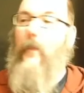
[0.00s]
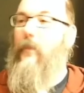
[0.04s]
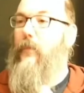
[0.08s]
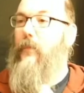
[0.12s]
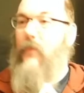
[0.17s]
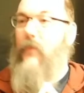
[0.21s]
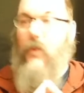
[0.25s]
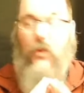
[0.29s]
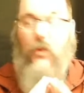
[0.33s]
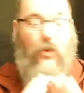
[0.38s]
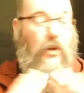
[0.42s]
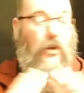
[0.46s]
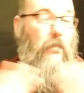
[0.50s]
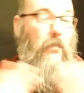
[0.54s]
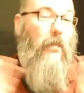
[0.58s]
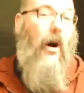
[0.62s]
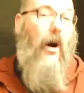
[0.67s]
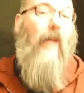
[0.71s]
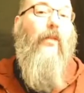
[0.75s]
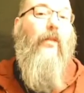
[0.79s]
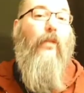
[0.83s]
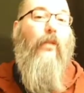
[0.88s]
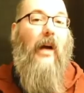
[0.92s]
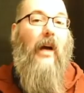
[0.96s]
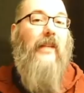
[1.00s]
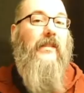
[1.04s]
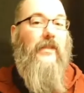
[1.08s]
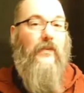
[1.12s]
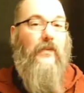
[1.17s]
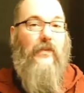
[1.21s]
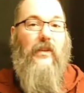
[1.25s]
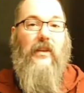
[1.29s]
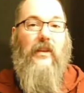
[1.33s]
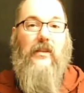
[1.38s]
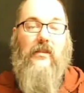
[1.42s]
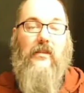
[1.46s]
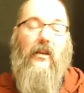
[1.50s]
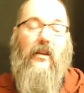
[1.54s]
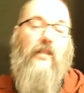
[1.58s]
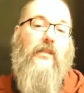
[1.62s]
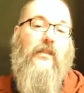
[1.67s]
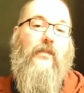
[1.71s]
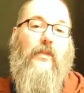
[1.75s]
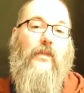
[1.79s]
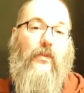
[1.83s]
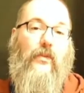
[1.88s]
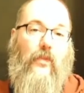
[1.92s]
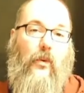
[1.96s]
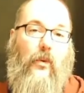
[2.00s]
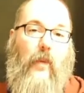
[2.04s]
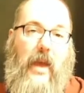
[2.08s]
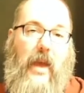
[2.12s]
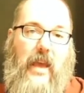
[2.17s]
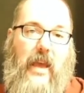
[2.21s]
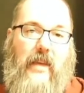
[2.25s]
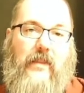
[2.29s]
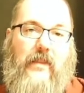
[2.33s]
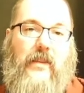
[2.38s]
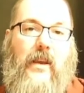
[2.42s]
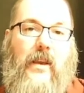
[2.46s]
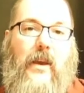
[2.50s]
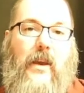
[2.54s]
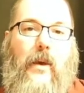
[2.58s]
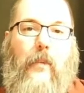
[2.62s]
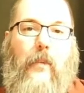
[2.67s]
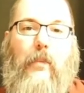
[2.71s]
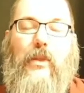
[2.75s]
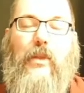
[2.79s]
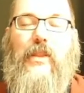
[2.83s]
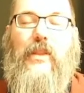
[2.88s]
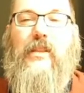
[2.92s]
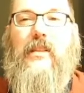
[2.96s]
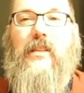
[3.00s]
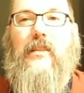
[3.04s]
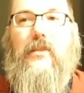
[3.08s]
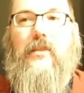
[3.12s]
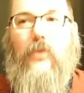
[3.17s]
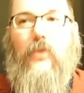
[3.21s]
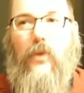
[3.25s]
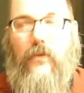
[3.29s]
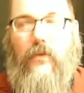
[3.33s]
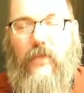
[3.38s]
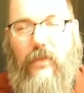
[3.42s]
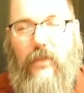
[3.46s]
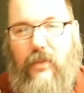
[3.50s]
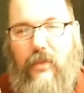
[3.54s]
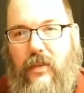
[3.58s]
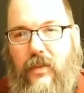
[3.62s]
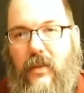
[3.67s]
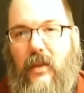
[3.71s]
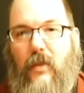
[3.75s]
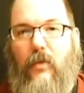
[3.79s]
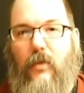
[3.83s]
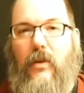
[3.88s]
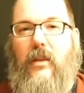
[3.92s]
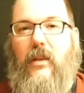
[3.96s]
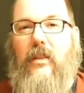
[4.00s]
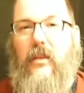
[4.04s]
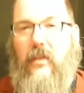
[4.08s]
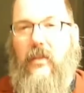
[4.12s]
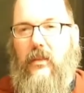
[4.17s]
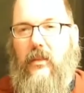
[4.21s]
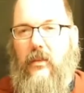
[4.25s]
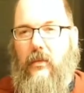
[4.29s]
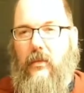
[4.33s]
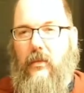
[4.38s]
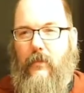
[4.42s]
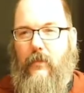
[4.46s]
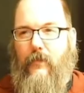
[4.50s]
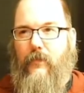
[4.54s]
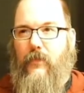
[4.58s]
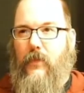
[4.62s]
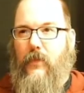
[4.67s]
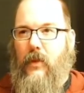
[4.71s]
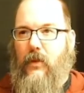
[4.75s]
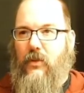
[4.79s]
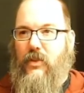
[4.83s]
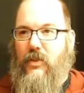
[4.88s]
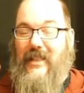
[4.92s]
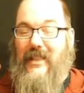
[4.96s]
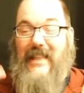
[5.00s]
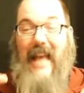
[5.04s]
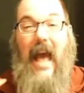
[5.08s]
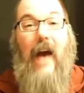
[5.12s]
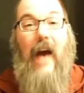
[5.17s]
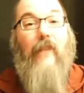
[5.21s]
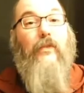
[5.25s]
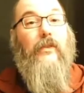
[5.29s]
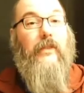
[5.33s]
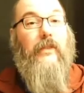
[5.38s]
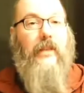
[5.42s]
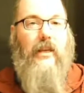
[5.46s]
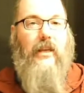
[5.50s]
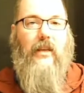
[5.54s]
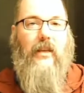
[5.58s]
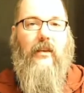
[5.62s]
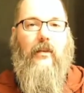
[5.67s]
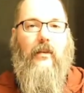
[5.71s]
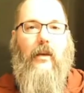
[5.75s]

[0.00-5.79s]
You can model lots of things lots of different ways, but this is sort of the theory, the scaffolding